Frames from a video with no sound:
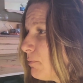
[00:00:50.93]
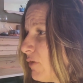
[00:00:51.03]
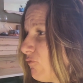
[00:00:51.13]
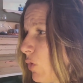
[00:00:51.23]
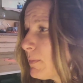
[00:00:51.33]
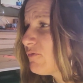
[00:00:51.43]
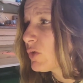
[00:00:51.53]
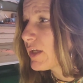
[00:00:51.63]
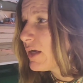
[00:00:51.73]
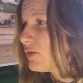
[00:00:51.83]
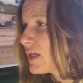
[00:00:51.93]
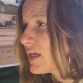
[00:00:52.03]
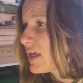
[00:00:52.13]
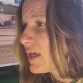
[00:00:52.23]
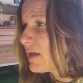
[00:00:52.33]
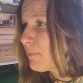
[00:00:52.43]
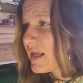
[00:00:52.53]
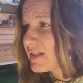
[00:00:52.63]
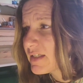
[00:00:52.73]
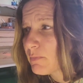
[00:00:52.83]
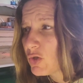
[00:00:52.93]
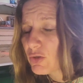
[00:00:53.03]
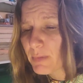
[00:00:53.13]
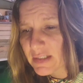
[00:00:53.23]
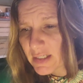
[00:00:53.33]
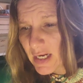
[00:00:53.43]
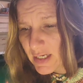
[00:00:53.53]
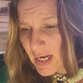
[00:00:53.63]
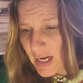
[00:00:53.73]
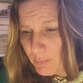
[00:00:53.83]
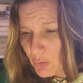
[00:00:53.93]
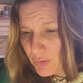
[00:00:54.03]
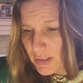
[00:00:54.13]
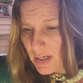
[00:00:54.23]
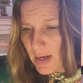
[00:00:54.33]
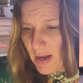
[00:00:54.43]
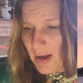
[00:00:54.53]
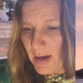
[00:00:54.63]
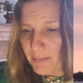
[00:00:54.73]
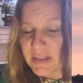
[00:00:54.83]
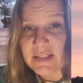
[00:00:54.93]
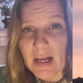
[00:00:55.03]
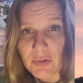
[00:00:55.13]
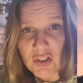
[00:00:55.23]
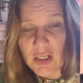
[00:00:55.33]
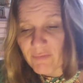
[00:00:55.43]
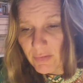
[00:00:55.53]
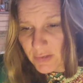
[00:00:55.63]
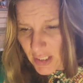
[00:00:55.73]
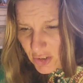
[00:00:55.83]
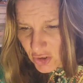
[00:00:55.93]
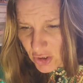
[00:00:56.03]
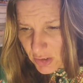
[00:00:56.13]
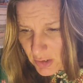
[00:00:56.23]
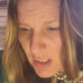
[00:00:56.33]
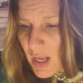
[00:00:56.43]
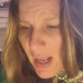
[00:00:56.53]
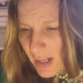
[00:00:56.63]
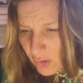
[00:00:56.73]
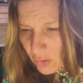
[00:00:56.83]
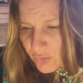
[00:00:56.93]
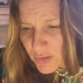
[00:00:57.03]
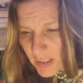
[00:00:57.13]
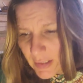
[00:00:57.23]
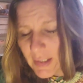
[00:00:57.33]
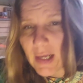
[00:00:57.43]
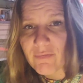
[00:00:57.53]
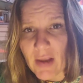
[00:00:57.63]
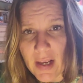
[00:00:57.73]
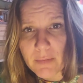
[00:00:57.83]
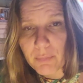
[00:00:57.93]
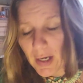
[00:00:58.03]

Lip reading: performed for caretaking, pets, small domesticated animals, establishing a foundation, health, daily life, and